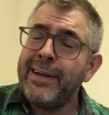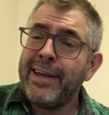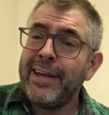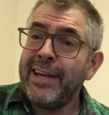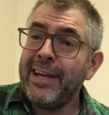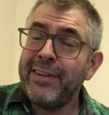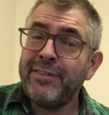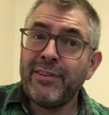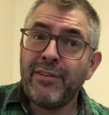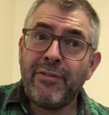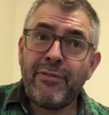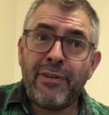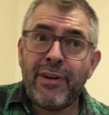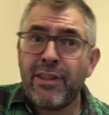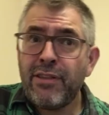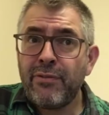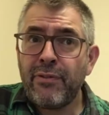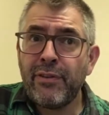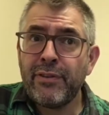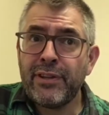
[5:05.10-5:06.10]
is it
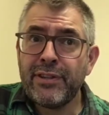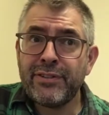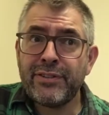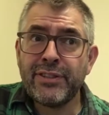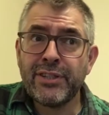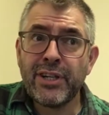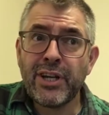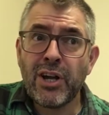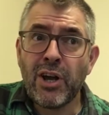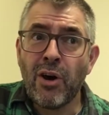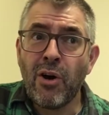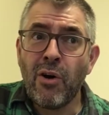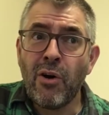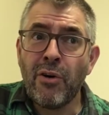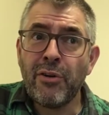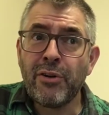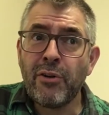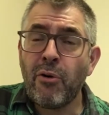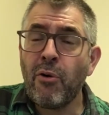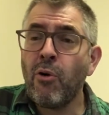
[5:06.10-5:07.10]
faithfulness to God